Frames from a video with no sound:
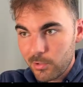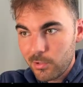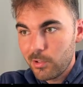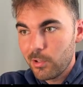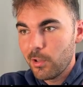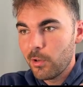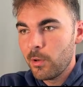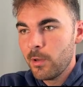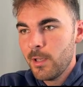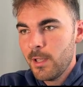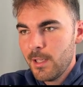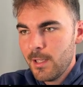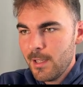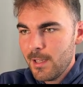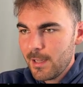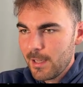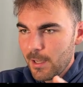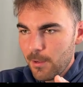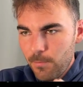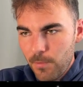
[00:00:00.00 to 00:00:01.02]
So
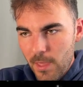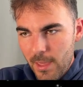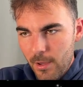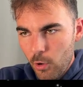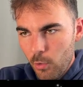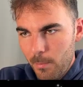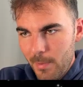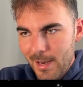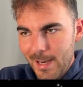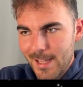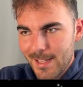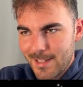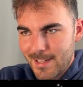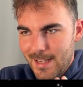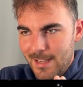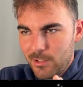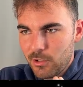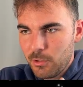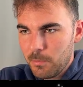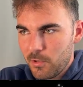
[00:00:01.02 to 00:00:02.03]
give the hillbilly
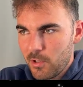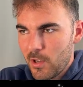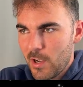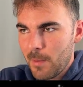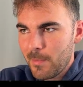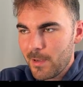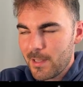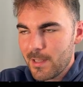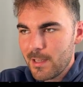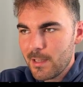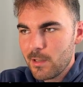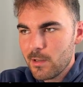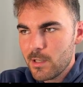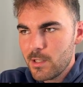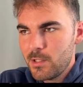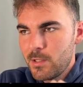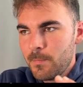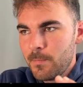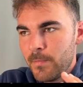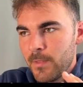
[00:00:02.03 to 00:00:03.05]
attack some time, okay
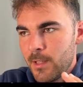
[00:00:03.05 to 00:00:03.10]
guys?